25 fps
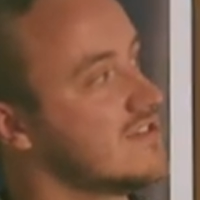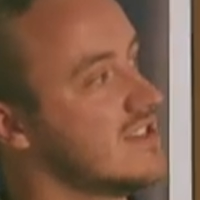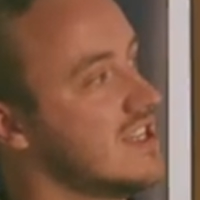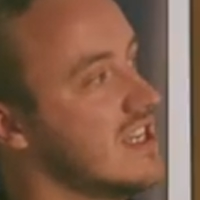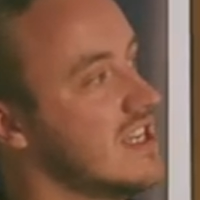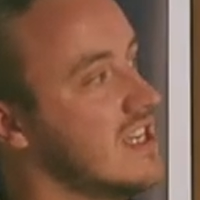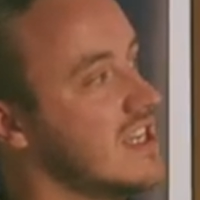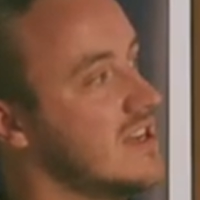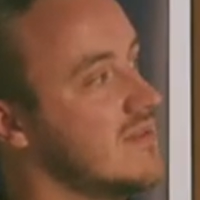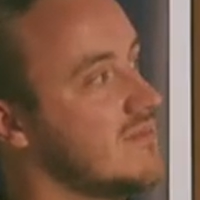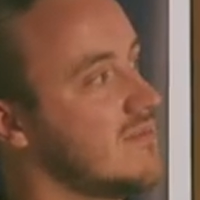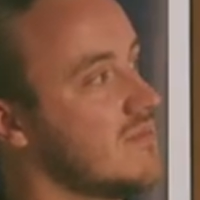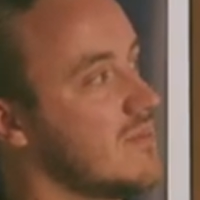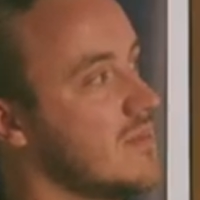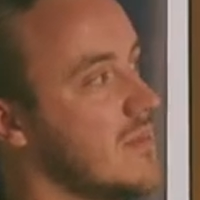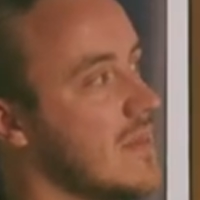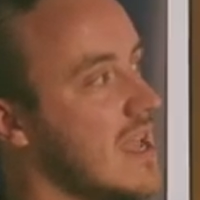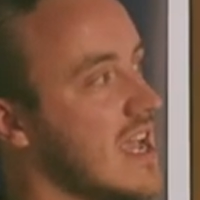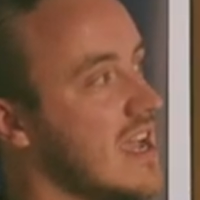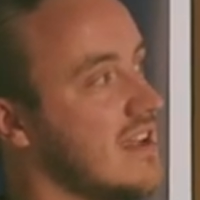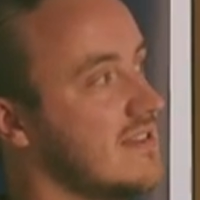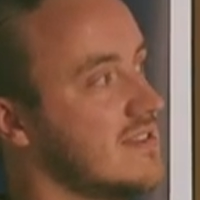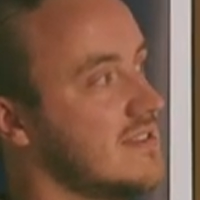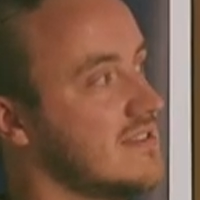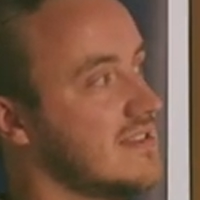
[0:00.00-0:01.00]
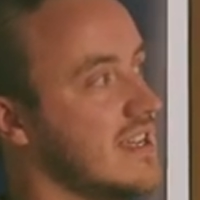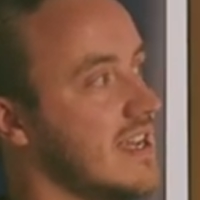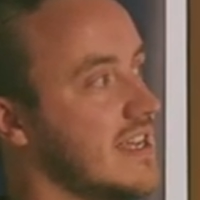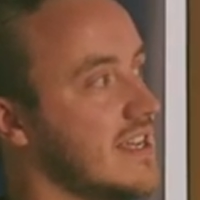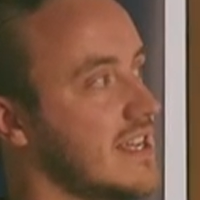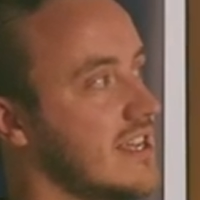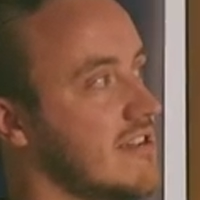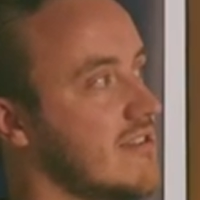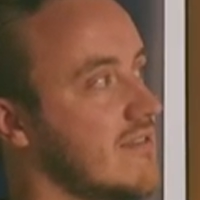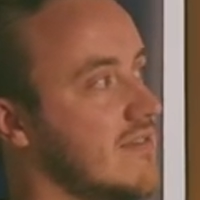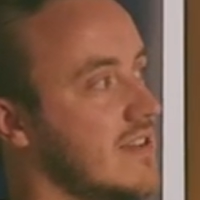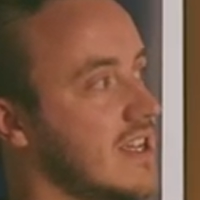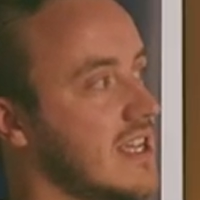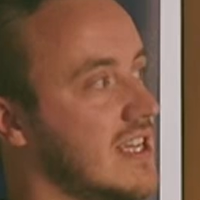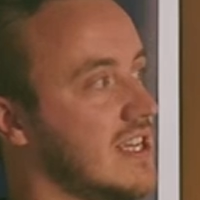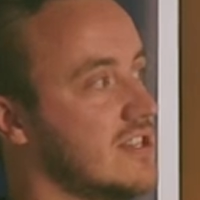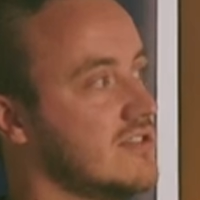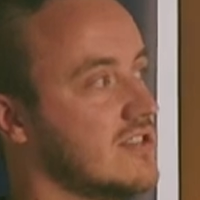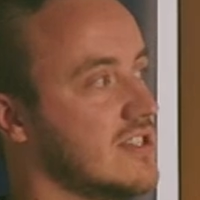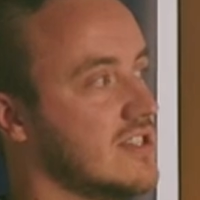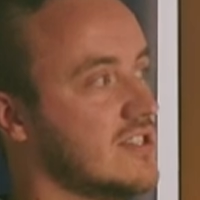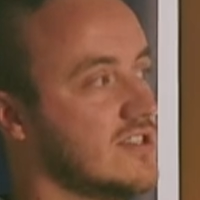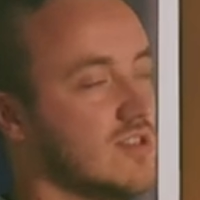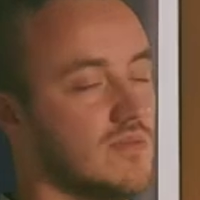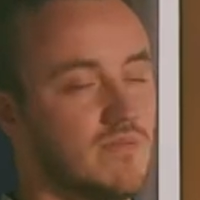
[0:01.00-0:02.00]
So yeah, it's the idea of you can
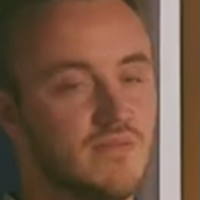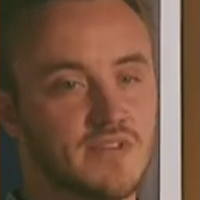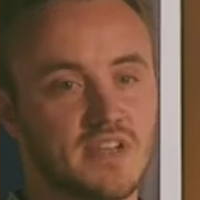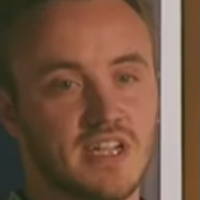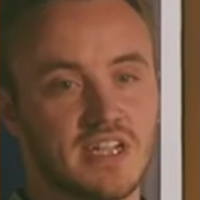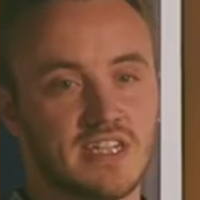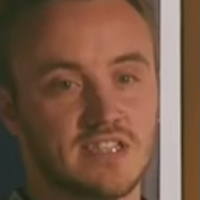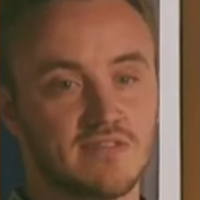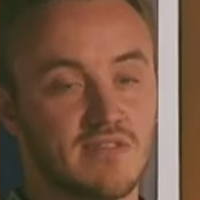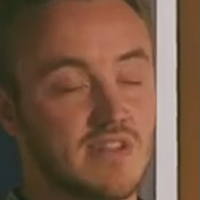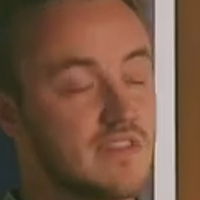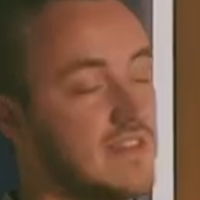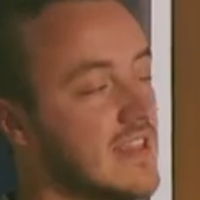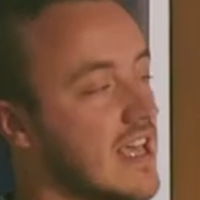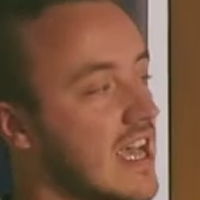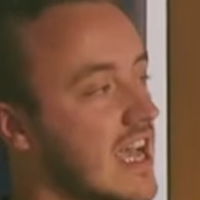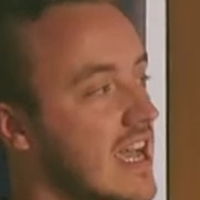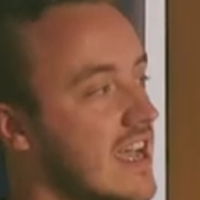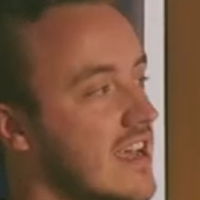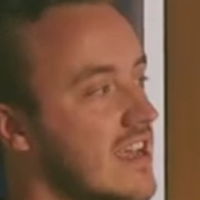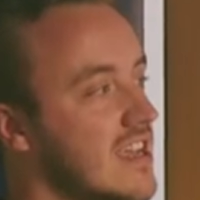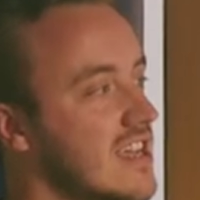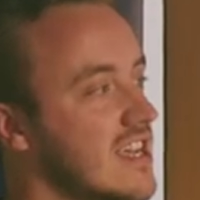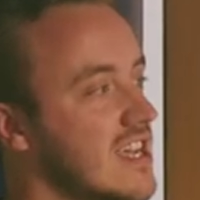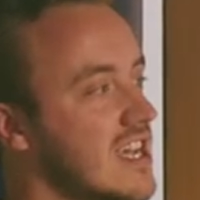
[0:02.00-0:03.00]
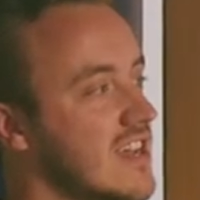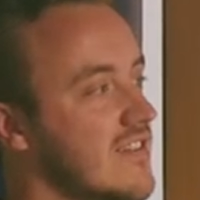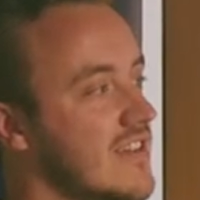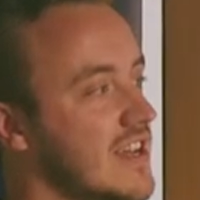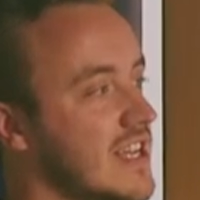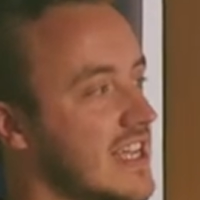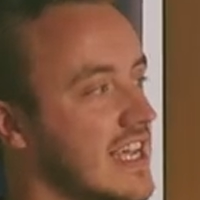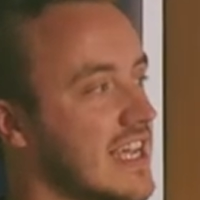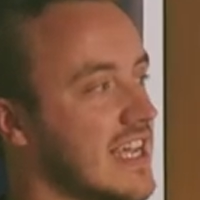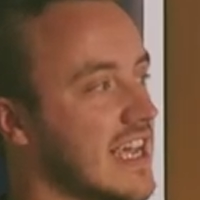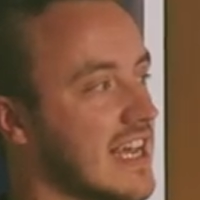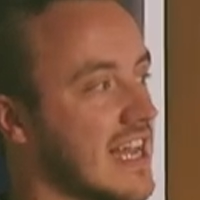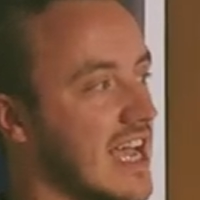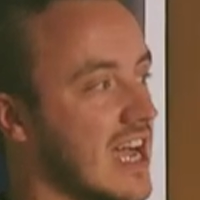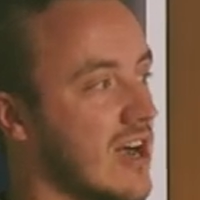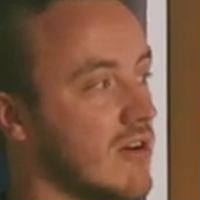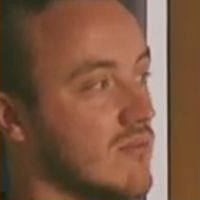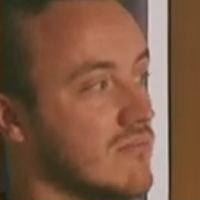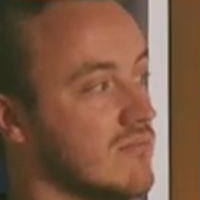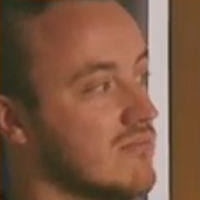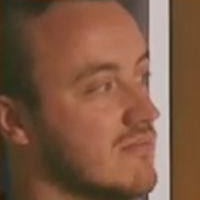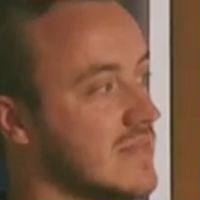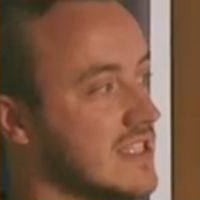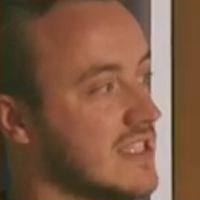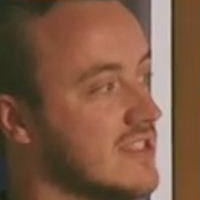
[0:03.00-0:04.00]
literally dump the data in there, and then you can get it
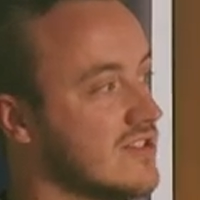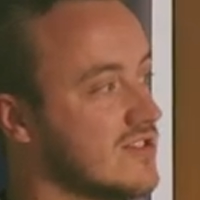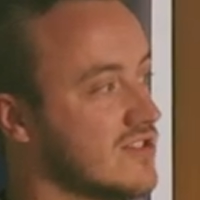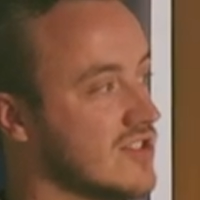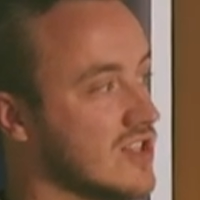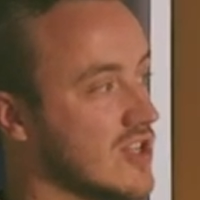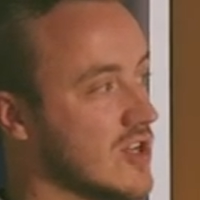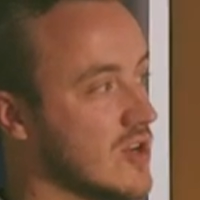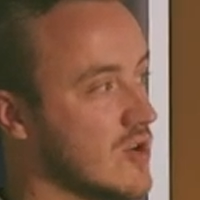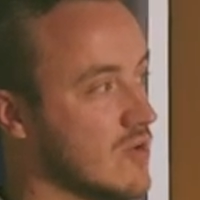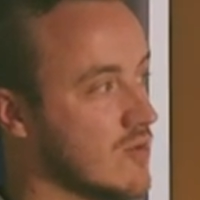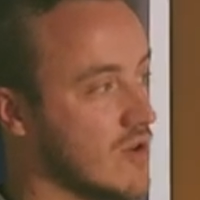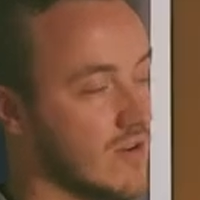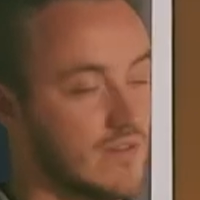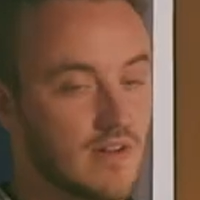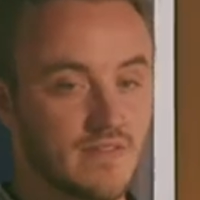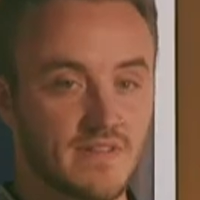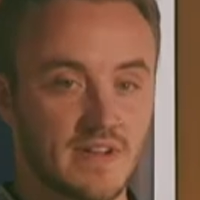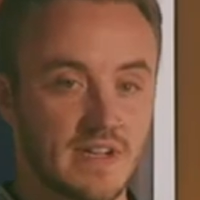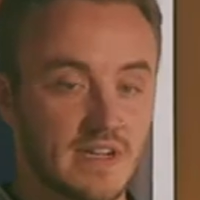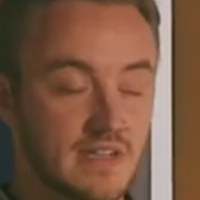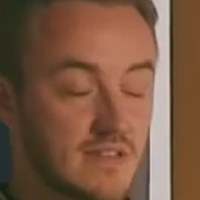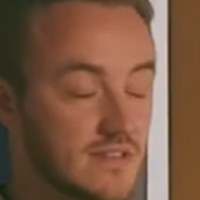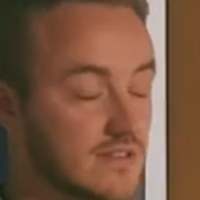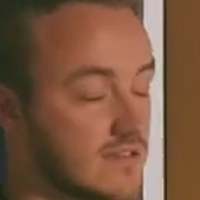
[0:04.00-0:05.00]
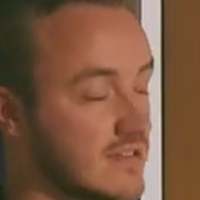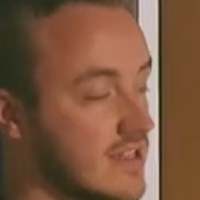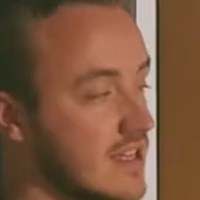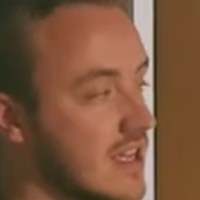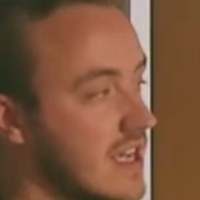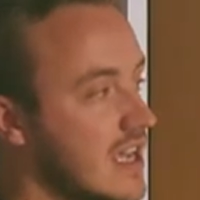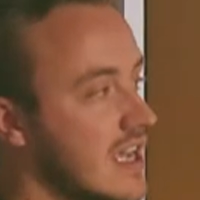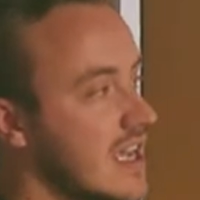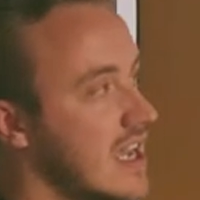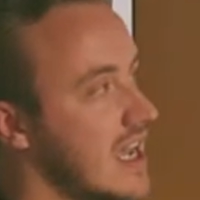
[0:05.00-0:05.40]
out into other things.